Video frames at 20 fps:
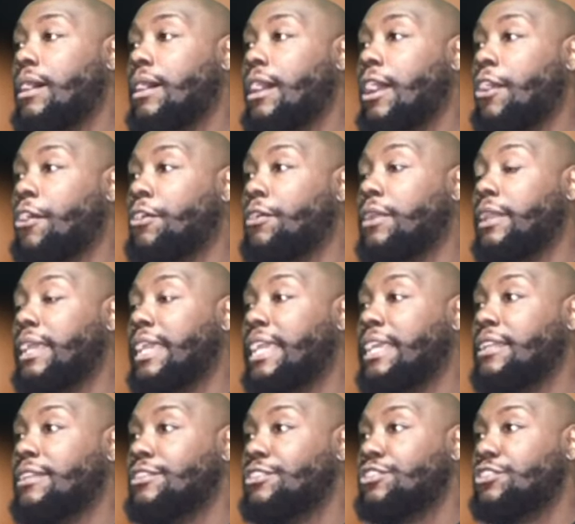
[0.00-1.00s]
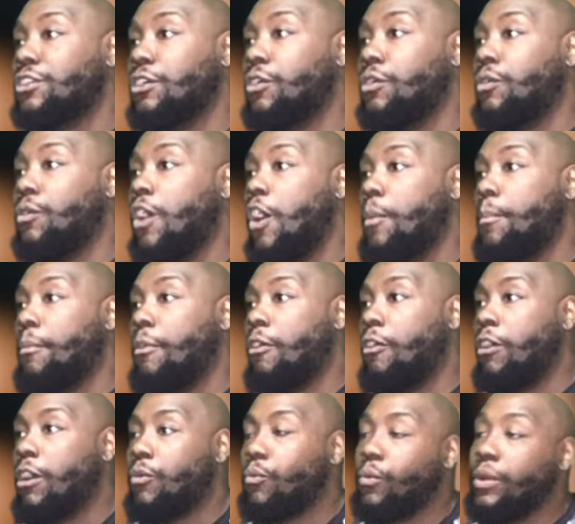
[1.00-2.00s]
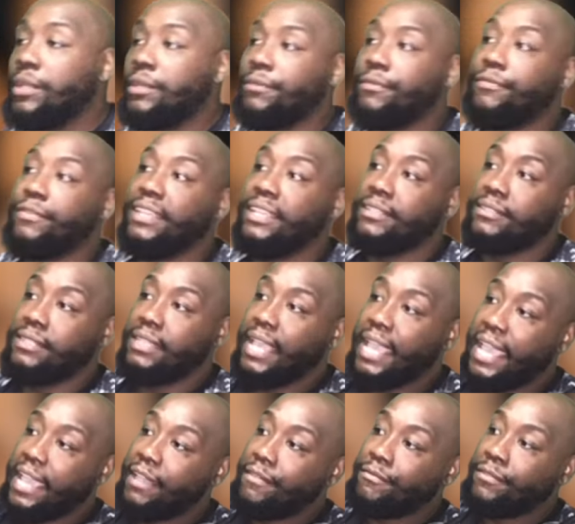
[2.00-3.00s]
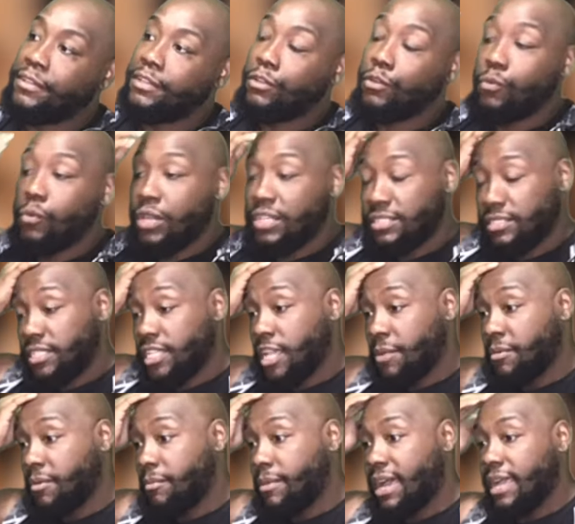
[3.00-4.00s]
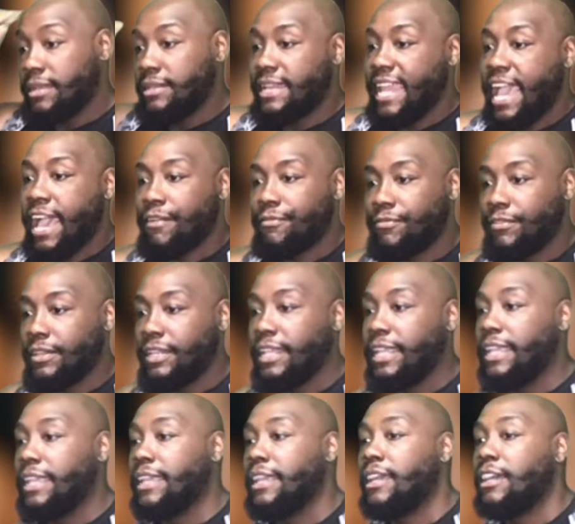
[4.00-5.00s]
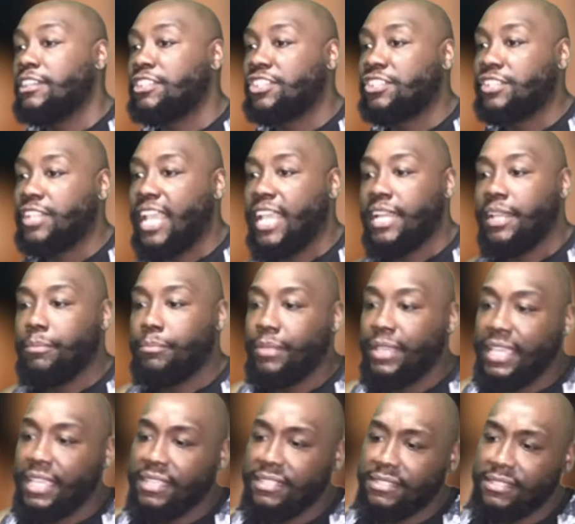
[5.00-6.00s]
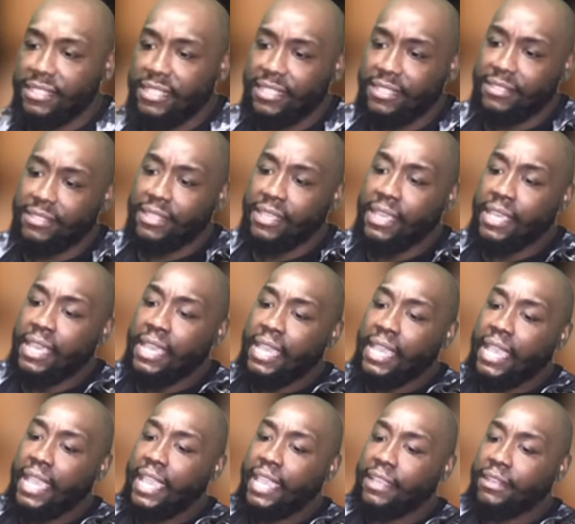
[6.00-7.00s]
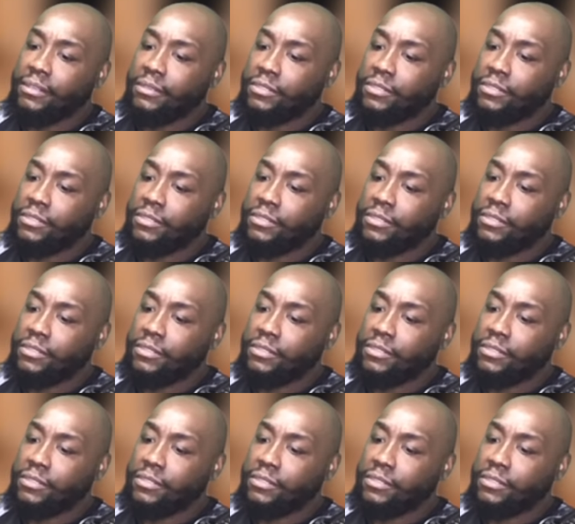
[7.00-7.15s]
earlier in the show, Amar went to visit Evan to question him about Daphne and her shady business and